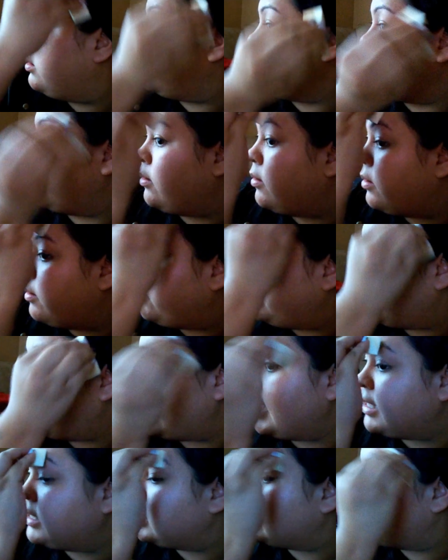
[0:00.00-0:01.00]
and
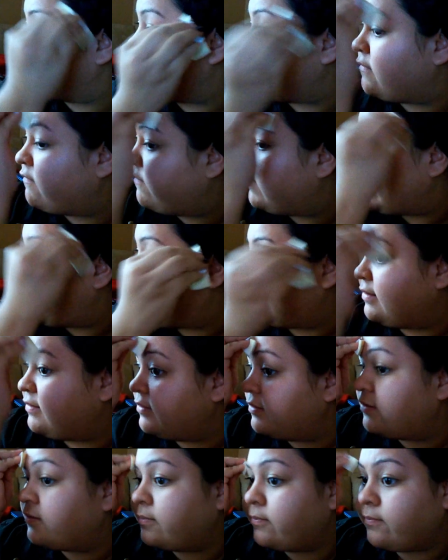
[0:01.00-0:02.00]
apply it to my
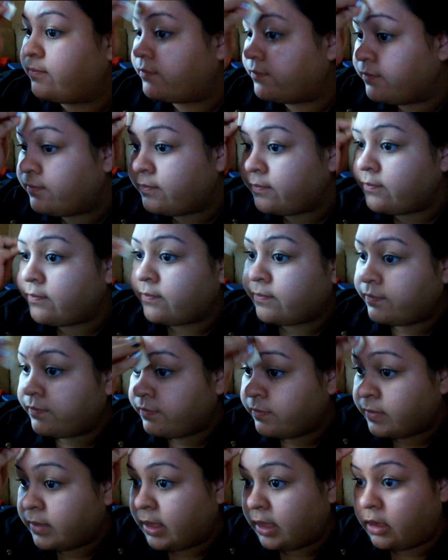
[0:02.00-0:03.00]
face.
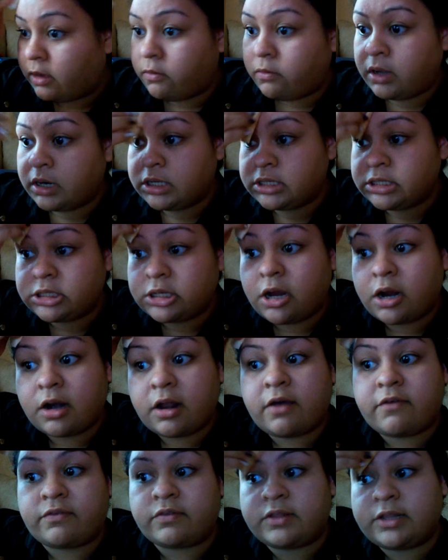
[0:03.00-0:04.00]
You want to start
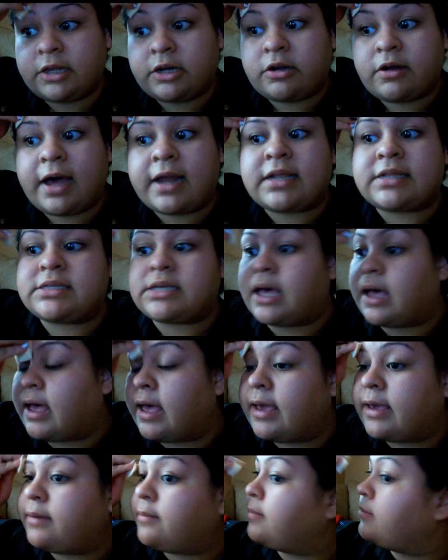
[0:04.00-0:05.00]
off little at a
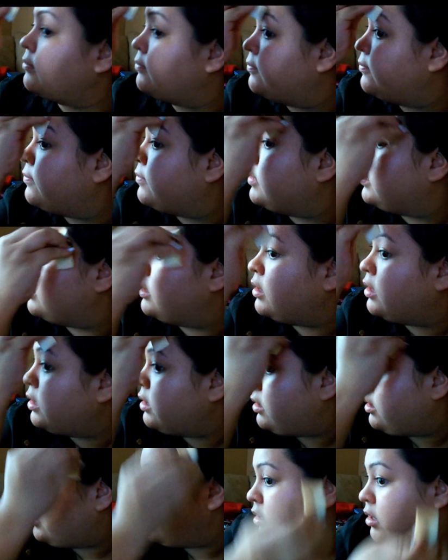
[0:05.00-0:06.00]
time.
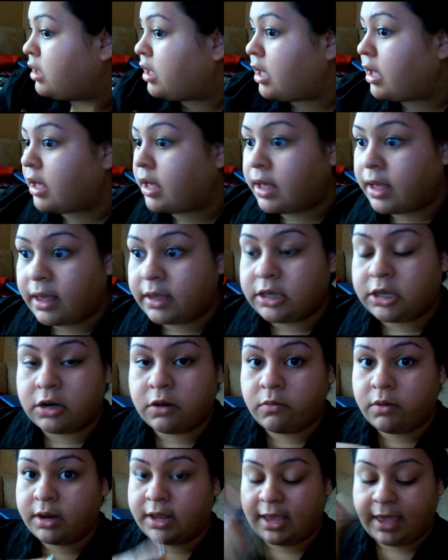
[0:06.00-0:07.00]
You don't
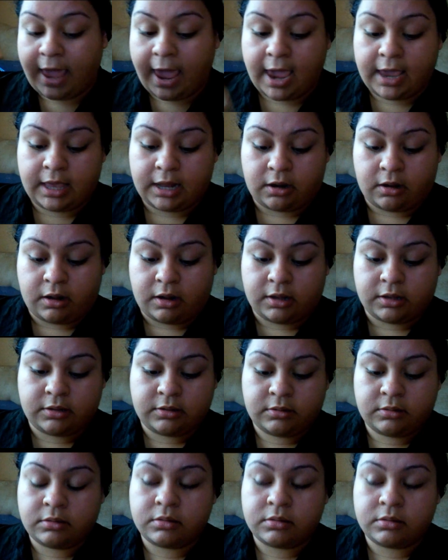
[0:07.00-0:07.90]
want to cake it on.